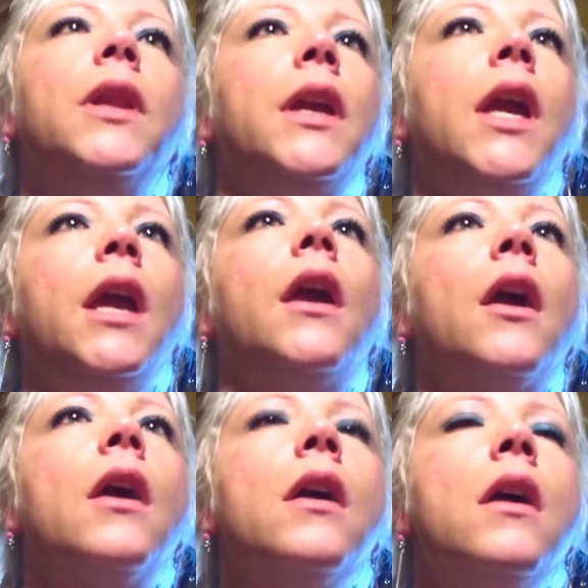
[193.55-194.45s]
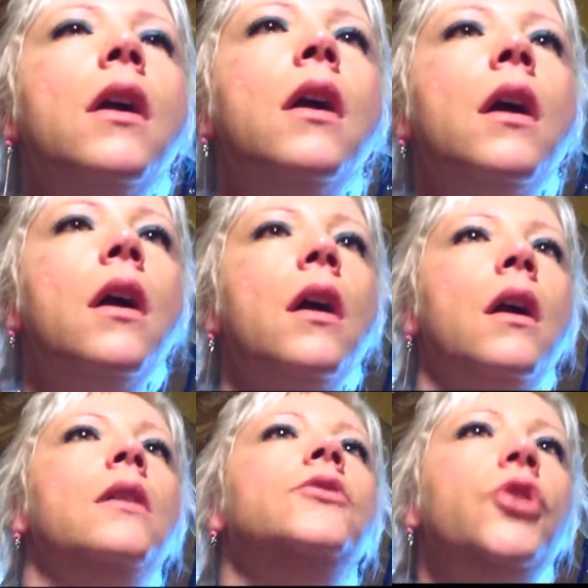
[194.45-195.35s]
in here.
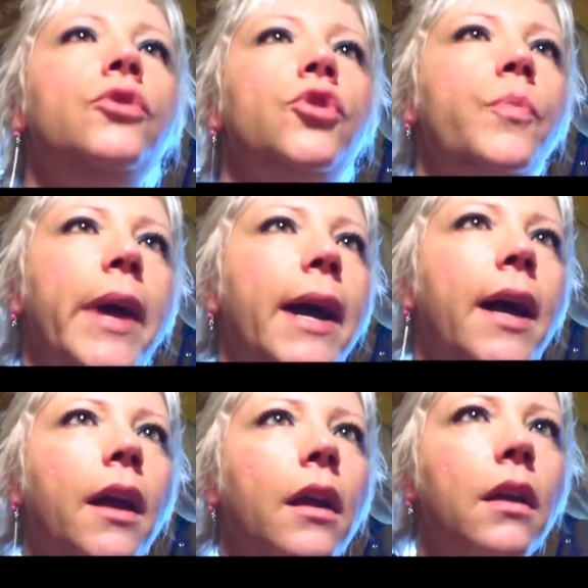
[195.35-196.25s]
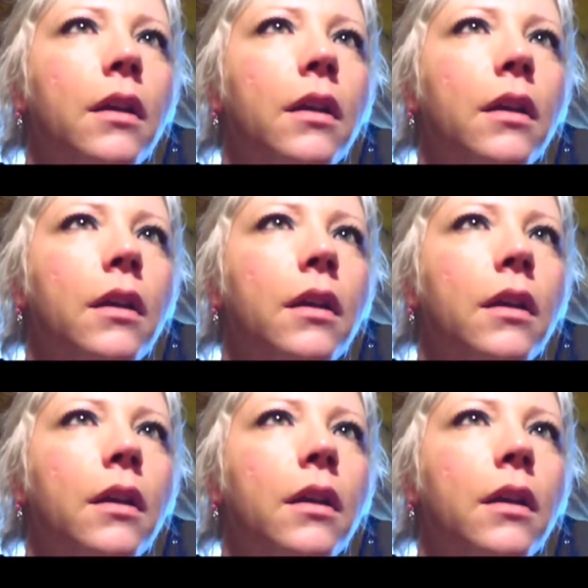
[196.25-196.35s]
Douchebag.